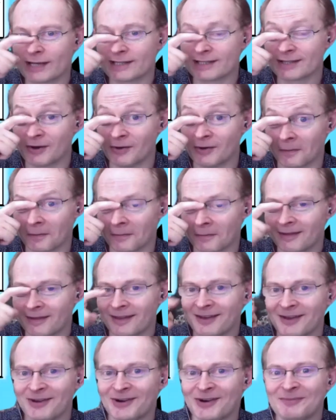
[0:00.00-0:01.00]
on,
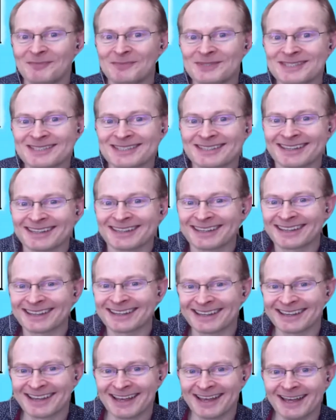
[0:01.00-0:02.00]
oops,
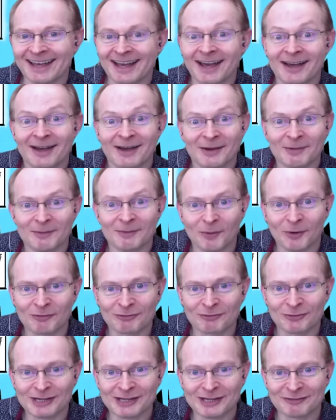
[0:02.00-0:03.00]
what
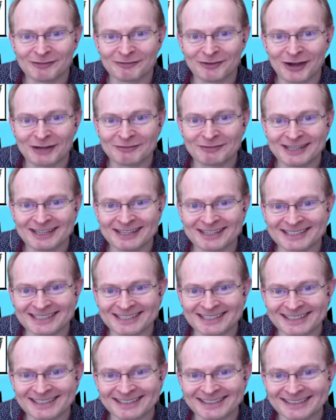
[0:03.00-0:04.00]
for here for 5
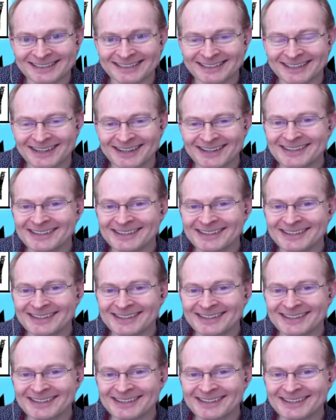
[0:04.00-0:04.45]
years? You know,